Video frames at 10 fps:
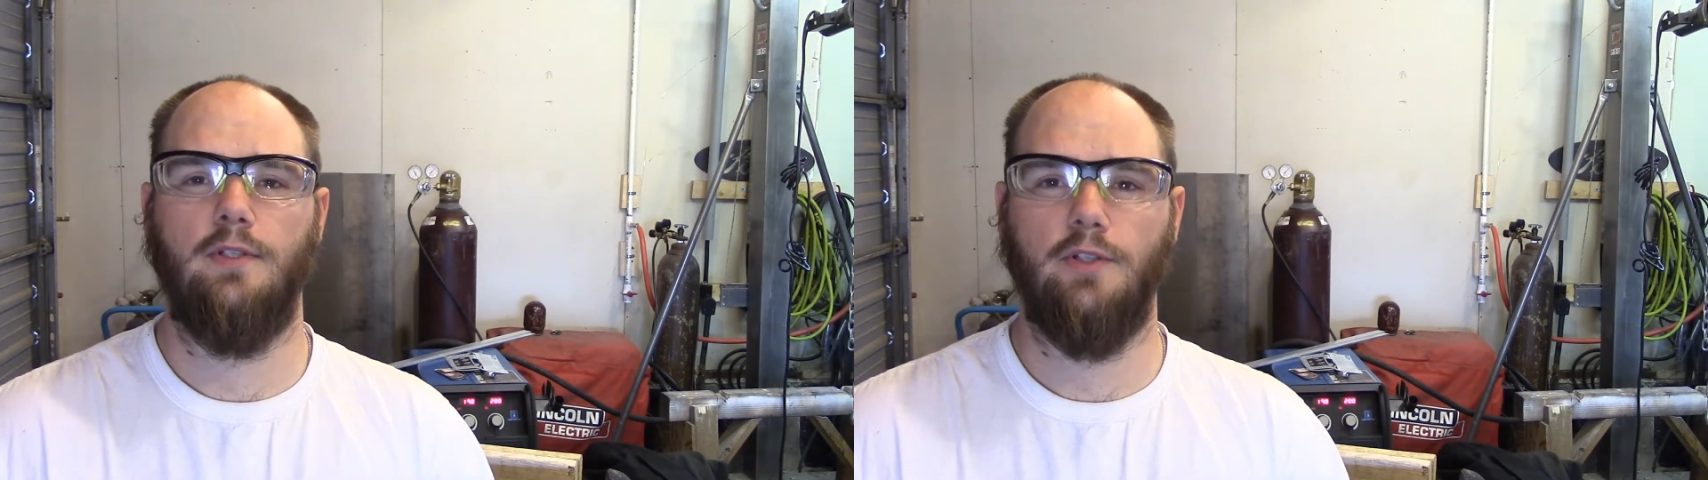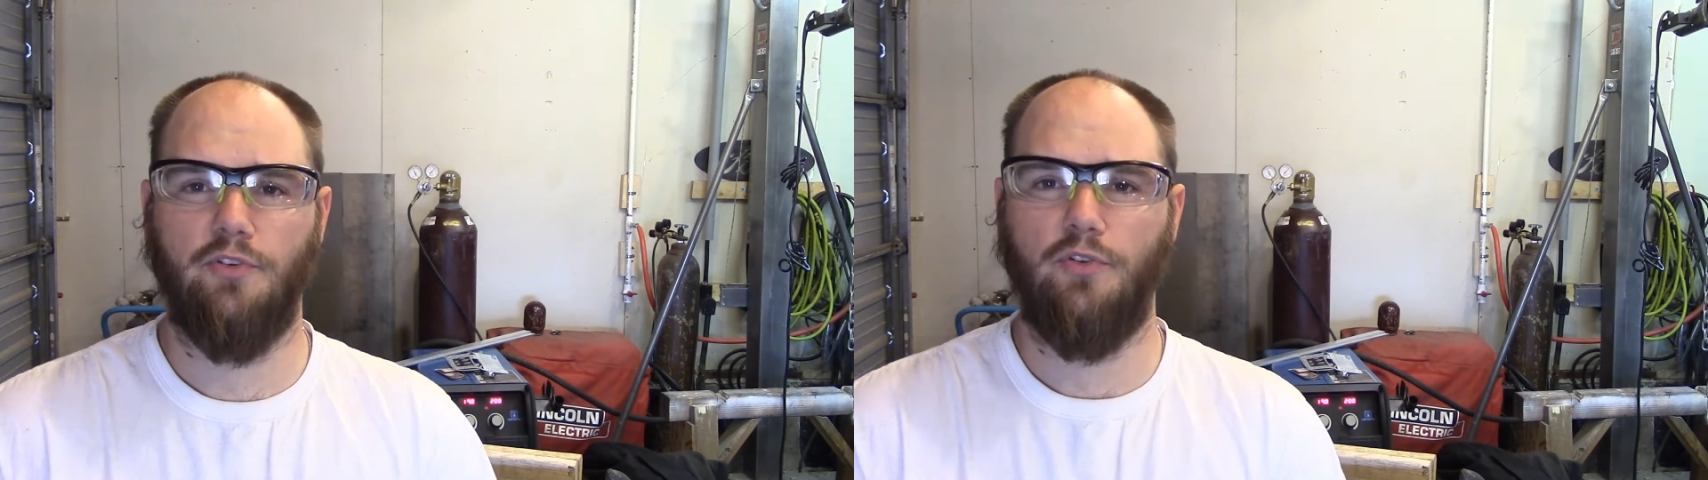
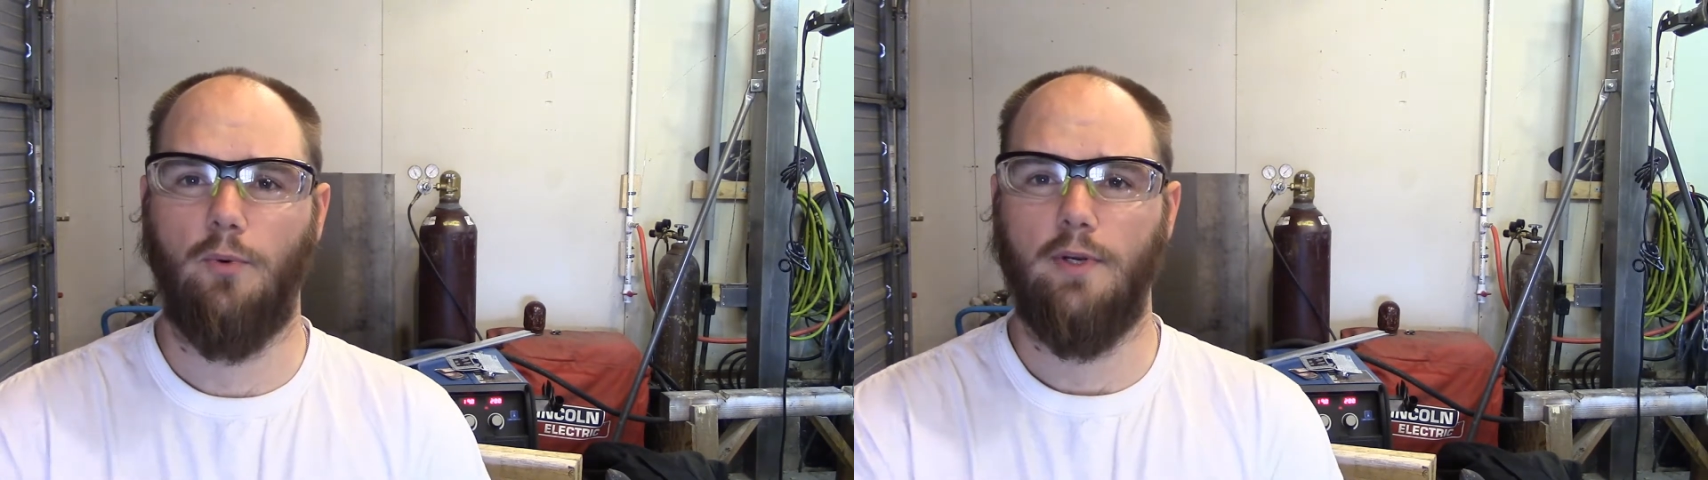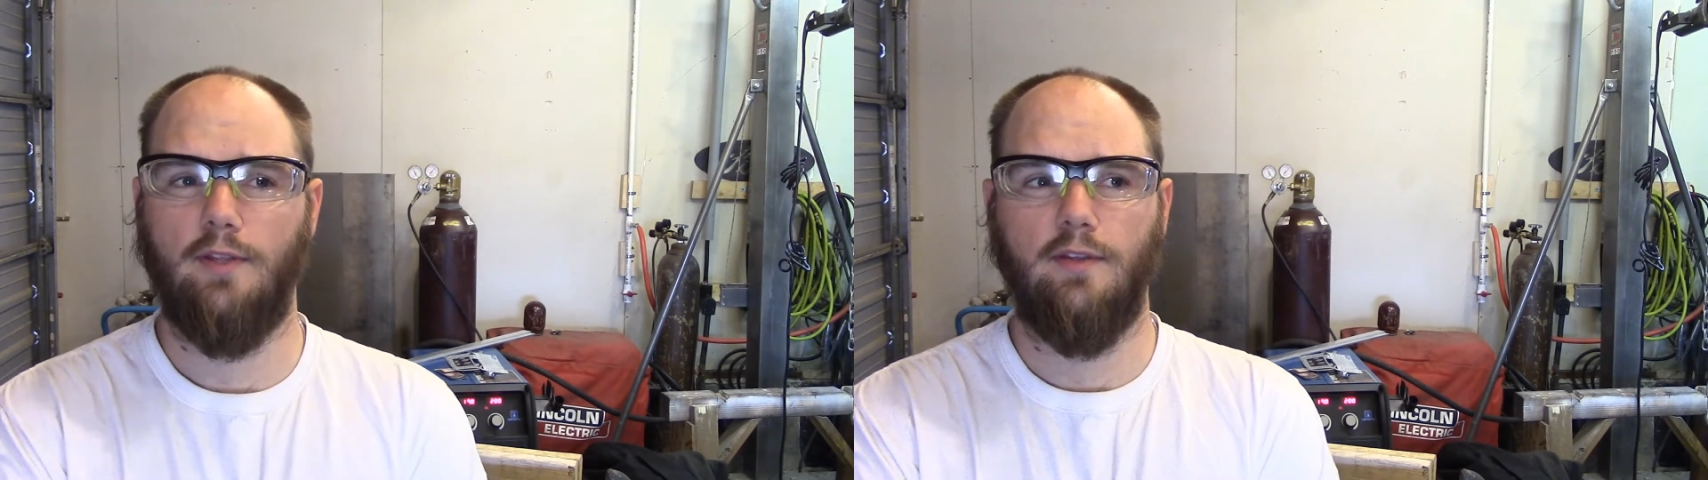
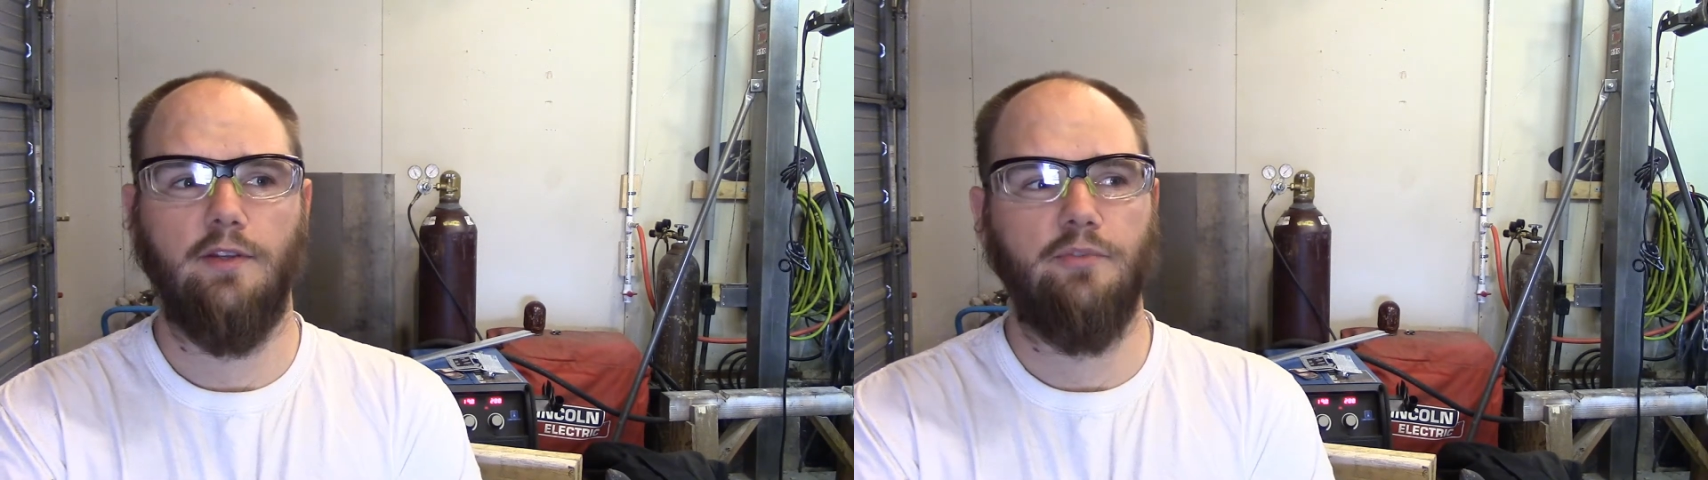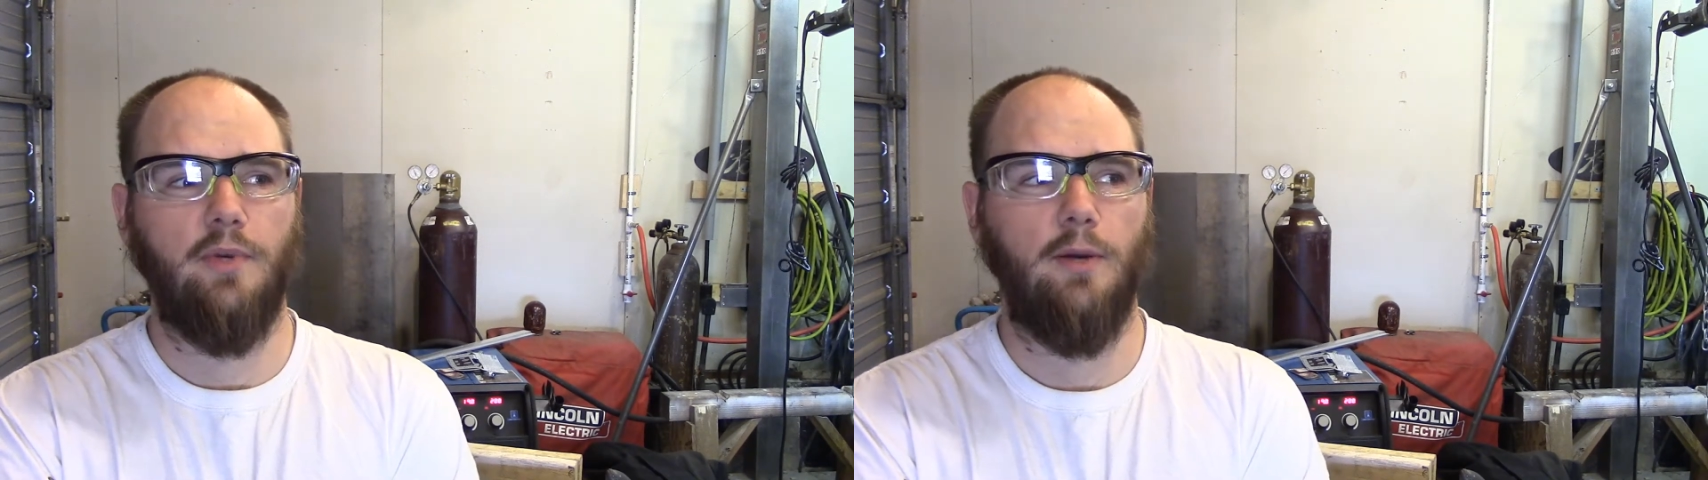distorting
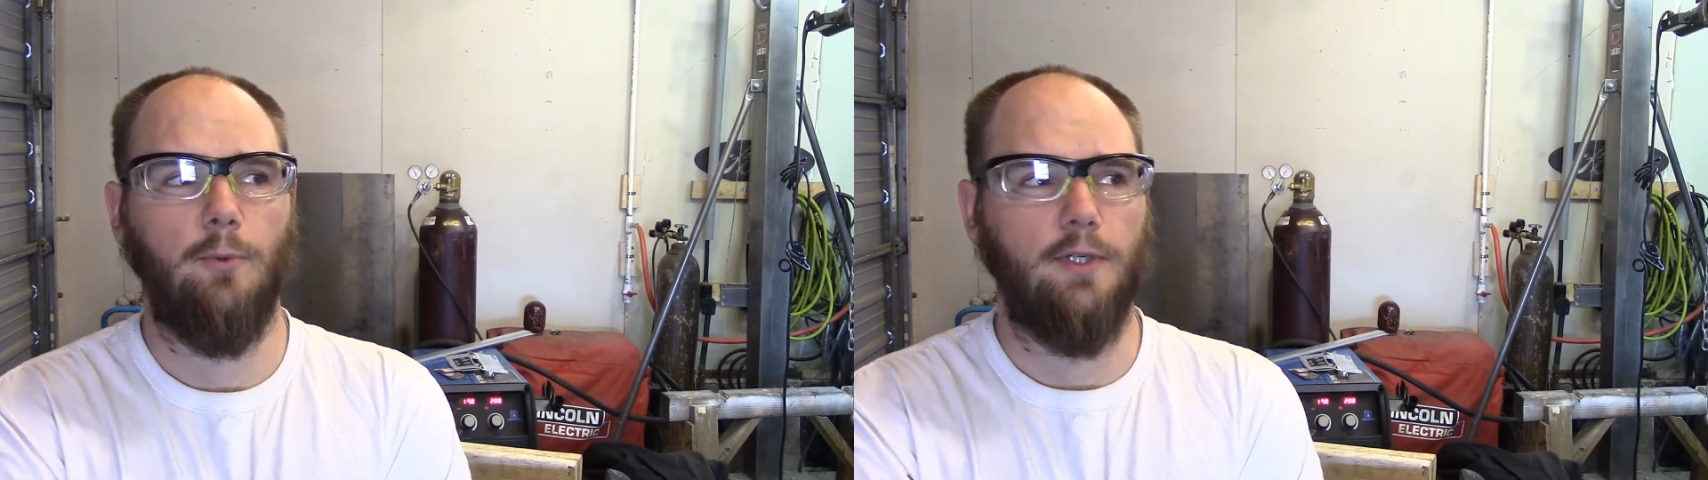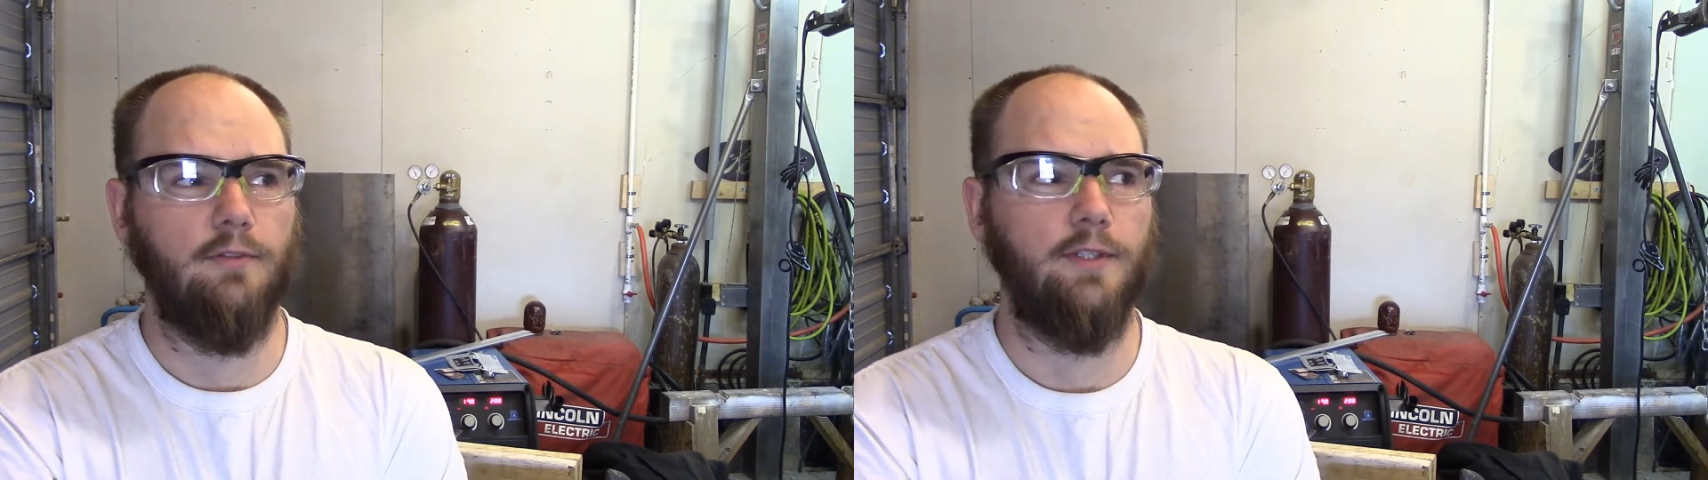things when I
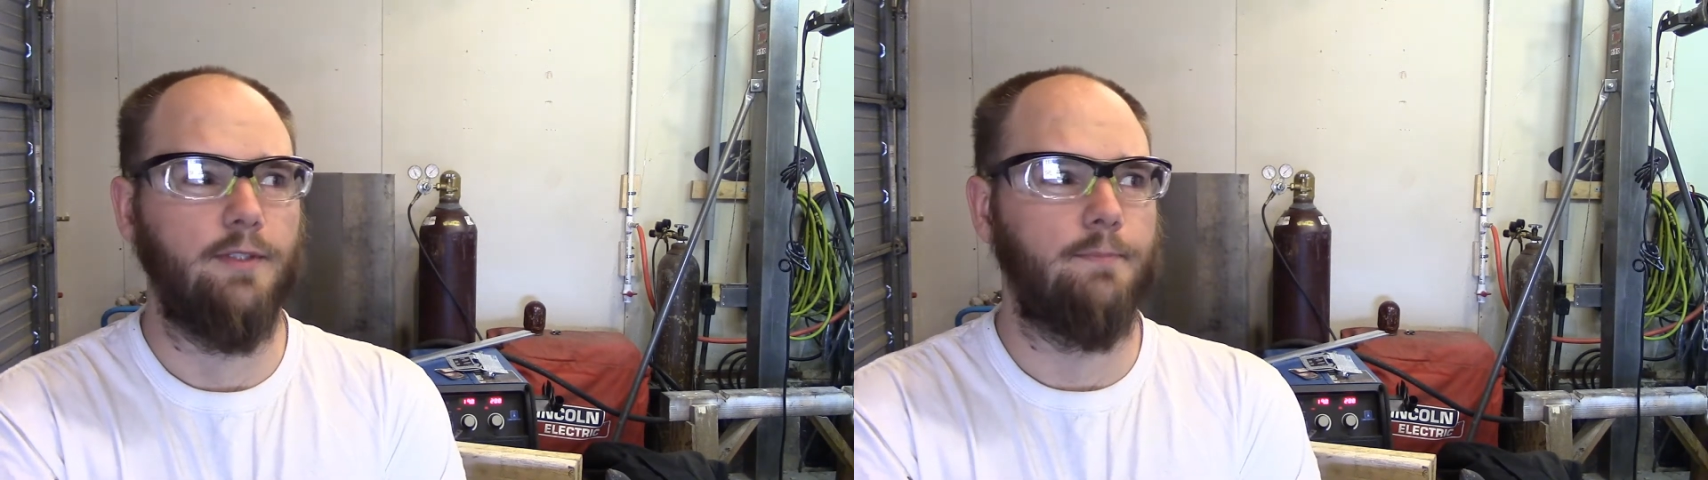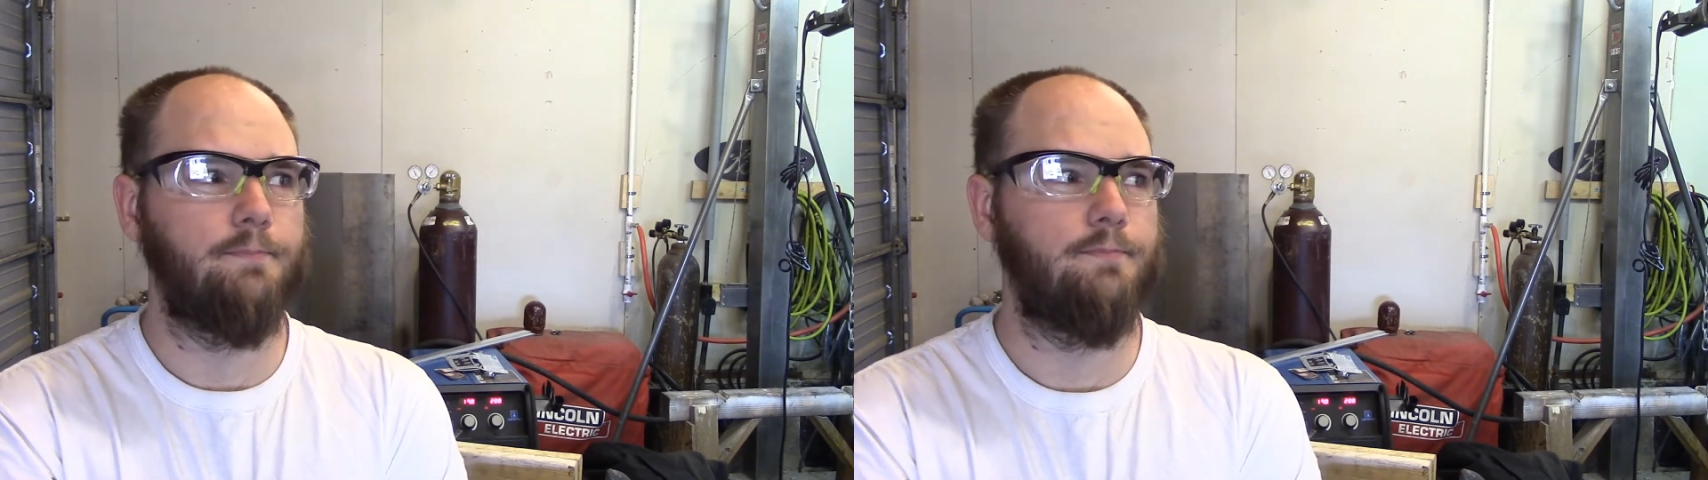weld them,